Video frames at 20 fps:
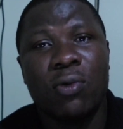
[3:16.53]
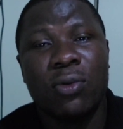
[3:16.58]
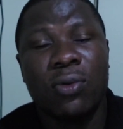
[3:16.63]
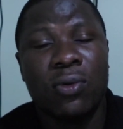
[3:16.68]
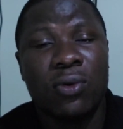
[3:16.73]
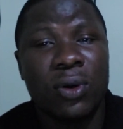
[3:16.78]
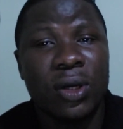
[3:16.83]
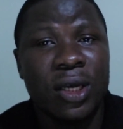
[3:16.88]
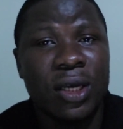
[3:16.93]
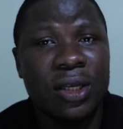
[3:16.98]

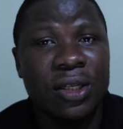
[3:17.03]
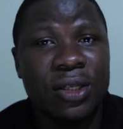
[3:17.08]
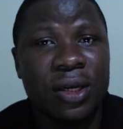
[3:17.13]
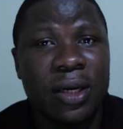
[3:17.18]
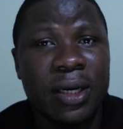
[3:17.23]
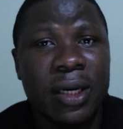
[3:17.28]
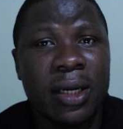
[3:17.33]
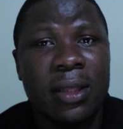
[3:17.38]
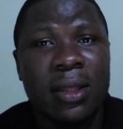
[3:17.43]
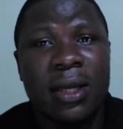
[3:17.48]
through
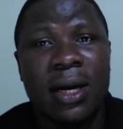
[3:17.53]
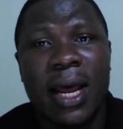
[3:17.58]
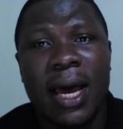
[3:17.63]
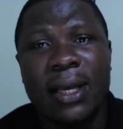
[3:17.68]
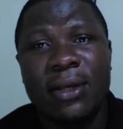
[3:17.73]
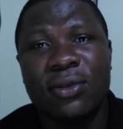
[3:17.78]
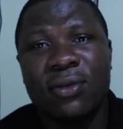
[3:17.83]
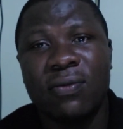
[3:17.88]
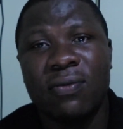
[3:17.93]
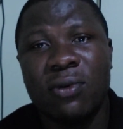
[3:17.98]
injury. The
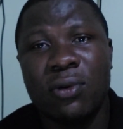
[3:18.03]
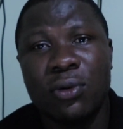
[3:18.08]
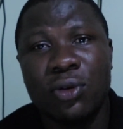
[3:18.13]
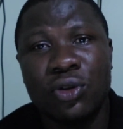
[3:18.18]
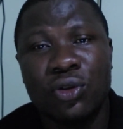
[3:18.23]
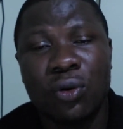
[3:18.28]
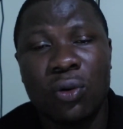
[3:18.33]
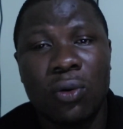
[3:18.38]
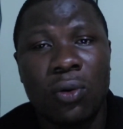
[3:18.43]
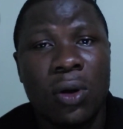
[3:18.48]
likes of
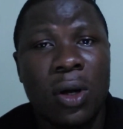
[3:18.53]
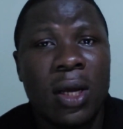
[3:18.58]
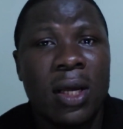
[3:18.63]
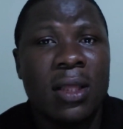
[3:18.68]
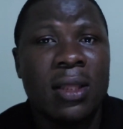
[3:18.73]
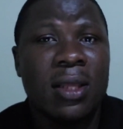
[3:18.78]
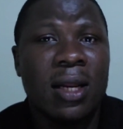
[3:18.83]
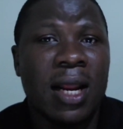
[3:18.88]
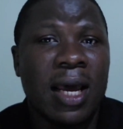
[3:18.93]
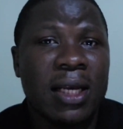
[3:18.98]
Luke Shaw,
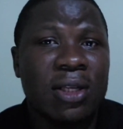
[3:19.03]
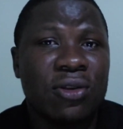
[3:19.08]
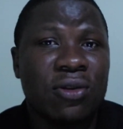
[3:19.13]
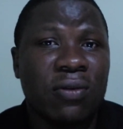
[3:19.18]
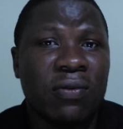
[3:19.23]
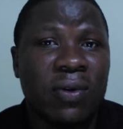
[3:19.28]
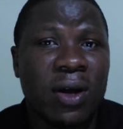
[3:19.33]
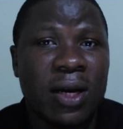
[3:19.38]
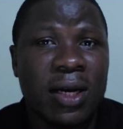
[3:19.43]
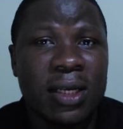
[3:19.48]
the likes
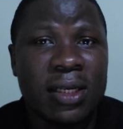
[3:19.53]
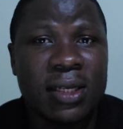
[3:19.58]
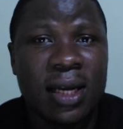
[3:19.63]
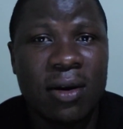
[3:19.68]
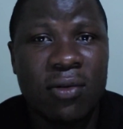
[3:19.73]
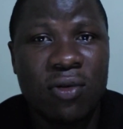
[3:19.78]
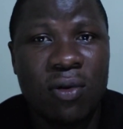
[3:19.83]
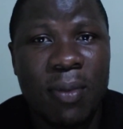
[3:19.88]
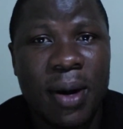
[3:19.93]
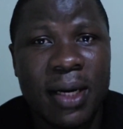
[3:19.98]
of
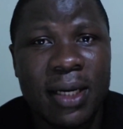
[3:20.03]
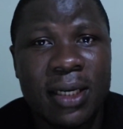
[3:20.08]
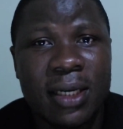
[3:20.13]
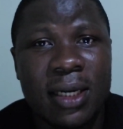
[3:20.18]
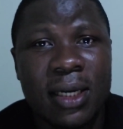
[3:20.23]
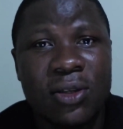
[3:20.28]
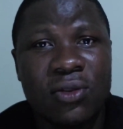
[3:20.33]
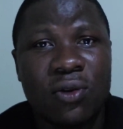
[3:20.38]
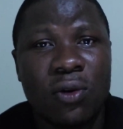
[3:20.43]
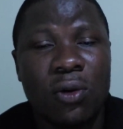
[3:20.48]
Lisandro
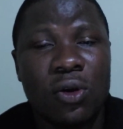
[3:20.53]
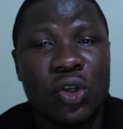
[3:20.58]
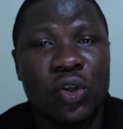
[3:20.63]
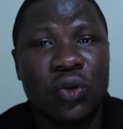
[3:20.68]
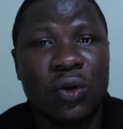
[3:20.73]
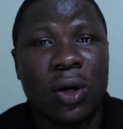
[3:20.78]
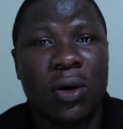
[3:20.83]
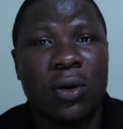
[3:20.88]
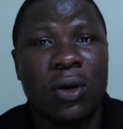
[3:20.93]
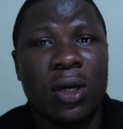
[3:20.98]
Martinez all
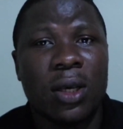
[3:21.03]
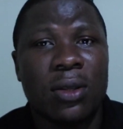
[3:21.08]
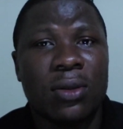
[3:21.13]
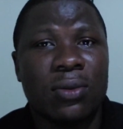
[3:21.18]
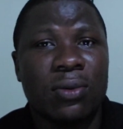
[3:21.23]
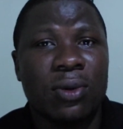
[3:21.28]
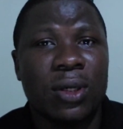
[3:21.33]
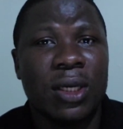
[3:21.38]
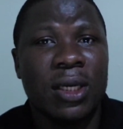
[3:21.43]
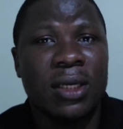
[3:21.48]
struggled
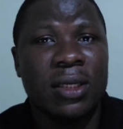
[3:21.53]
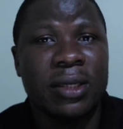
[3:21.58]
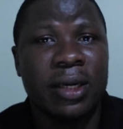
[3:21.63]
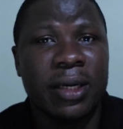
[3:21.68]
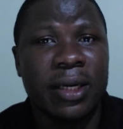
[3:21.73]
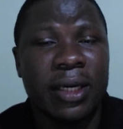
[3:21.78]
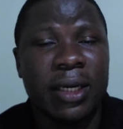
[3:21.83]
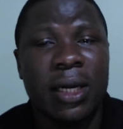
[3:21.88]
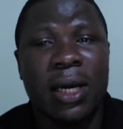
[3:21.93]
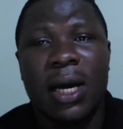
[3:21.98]
through
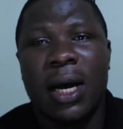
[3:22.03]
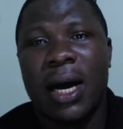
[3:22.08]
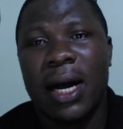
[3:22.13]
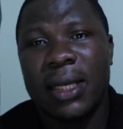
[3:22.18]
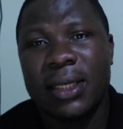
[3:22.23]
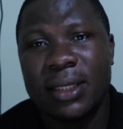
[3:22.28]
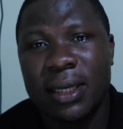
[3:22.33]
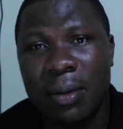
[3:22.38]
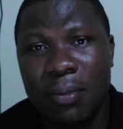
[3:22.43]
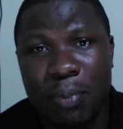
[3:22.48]
injury.
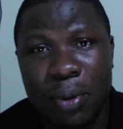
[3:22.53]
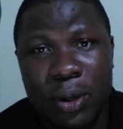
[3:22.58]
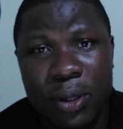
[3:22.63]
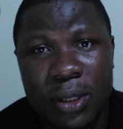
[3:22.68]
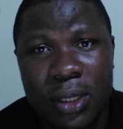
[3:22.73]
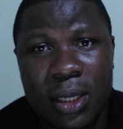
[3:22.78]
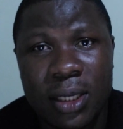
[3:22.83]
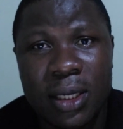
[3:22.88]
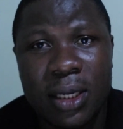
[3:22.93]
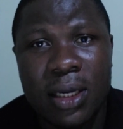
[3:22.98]
At some
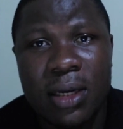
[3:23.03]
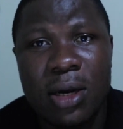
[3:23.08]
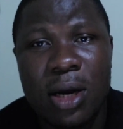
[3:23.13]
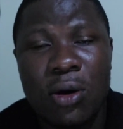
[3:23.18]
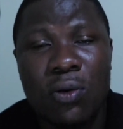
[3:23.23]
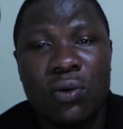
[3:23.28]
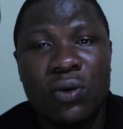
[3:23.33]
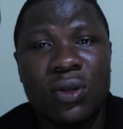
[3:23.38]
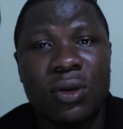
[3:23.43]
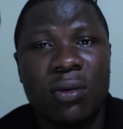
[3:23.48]
point, they did
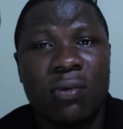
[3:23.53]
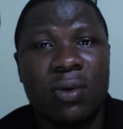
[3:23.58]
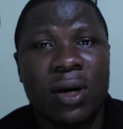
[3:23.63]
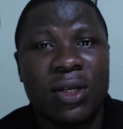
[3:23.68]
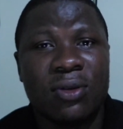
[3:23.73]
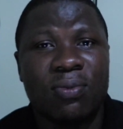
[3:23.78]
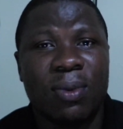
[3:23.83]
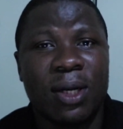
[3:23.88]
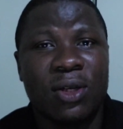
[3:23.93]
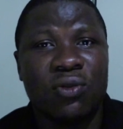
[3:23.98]
lose
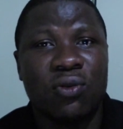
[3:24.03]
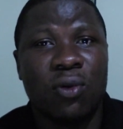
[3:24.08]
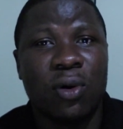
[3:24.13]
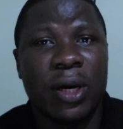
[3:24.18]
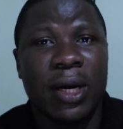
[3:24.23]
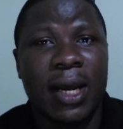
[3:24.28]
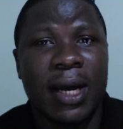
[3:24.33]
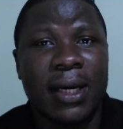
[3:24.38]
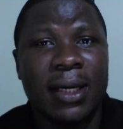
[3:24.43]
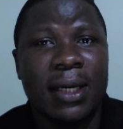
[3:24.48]
Rasmus
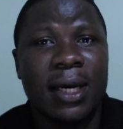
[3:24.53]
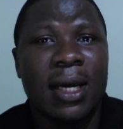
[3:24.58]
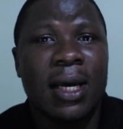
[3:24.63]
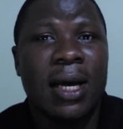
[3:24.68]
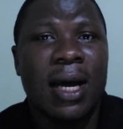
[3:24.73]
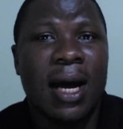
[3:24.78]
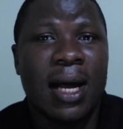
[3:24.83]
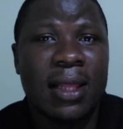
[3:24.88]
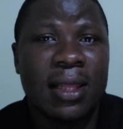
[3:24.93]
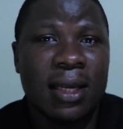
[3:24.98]
Højlund.
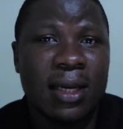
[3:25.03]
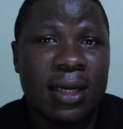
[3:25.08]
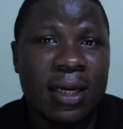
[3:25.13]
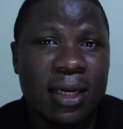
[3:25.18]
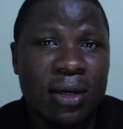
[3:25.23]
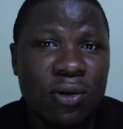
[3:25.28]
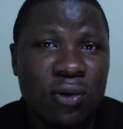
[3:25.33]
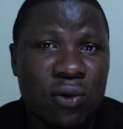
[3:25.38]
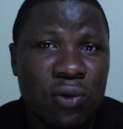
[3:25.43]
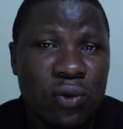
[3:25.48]
They
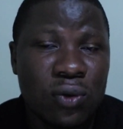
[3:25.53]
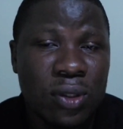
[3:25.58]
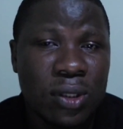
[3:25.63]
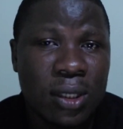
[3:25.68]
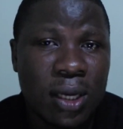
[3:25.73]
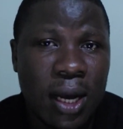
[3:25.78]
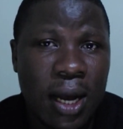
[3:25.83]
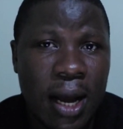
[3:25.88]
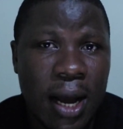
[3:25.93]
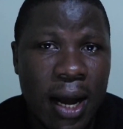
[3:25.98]
did
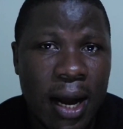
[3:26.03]
lose